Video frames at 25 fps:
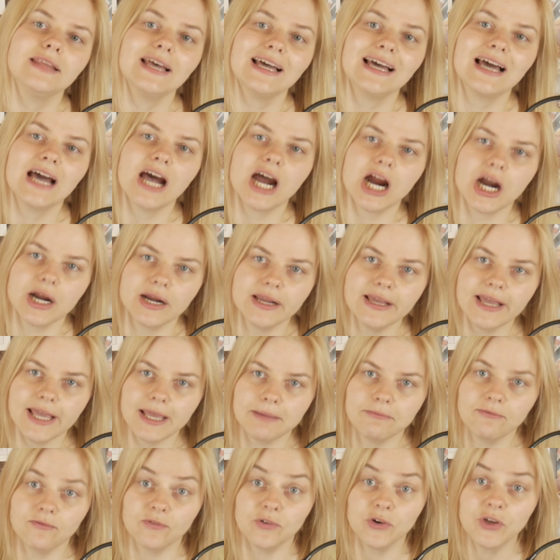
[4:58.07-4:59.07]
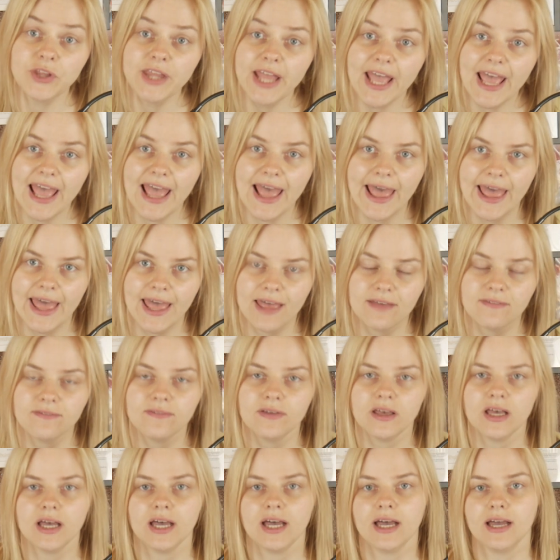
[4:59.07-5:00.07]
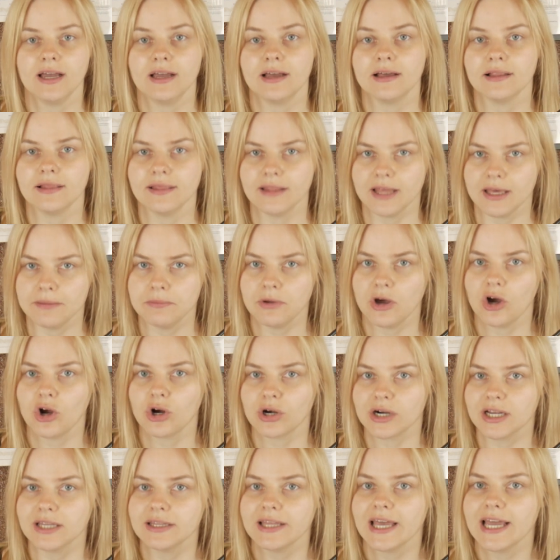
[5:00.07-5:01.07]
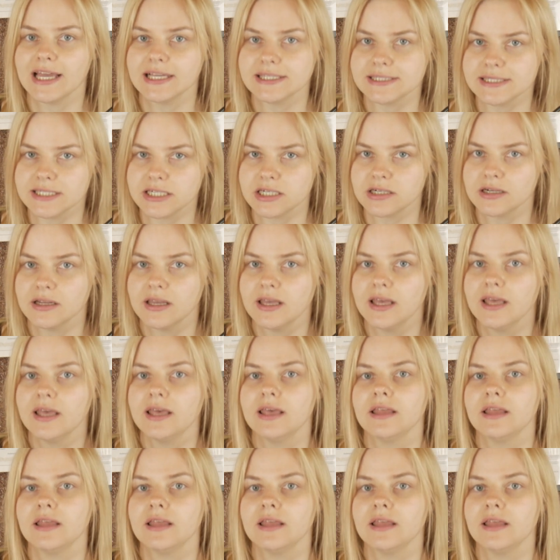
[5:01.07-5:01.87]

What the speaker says: the card game would have a club organizer